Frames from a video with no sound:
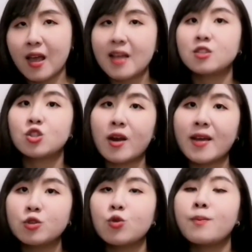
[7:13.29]
and
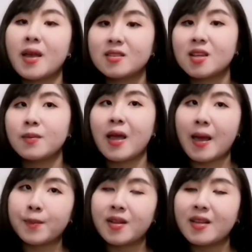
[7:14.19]
try to make them
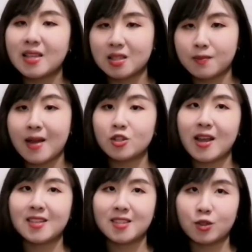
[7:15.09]
happen as much
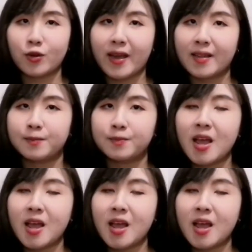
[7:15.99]
as you can.